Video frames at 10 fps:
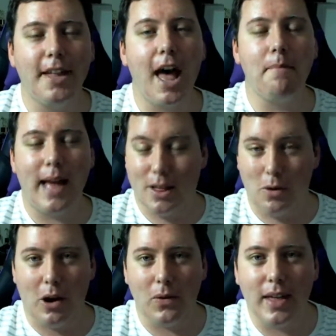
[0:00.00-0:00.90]
Back to
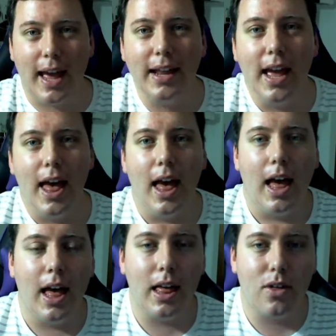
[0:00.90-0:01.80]
what I was saying.
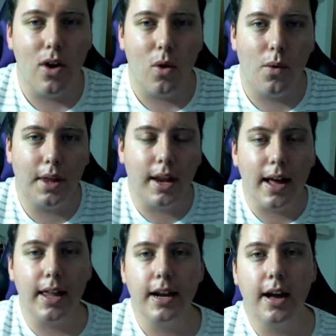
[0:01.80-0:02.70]
So,
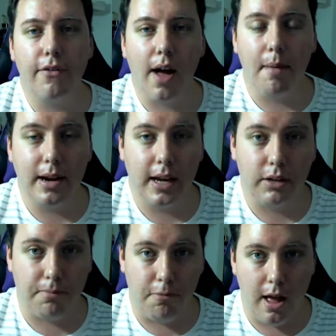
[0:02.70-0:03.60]
luckily enough, I'm in
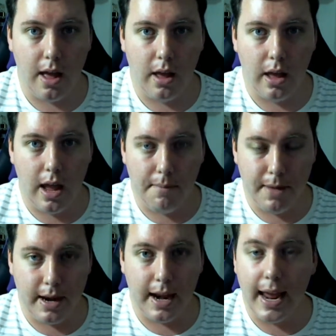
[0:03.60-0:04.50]

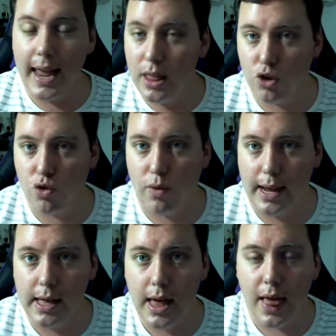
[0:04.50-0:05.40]
an
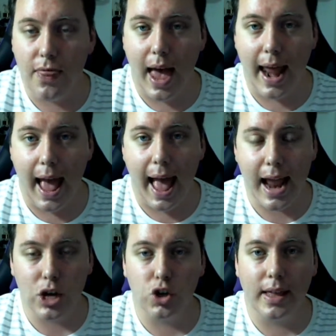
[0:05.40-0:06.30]
industry that
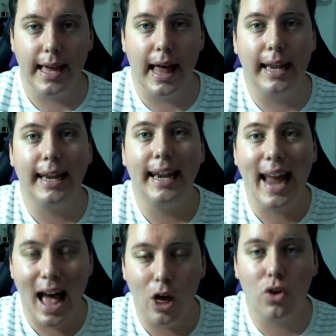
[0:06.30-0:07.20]
actually
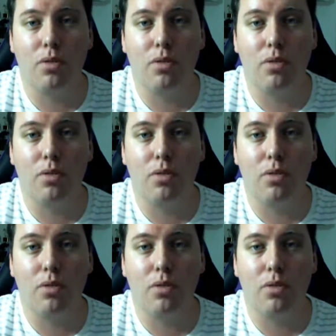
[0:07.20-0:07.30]
allows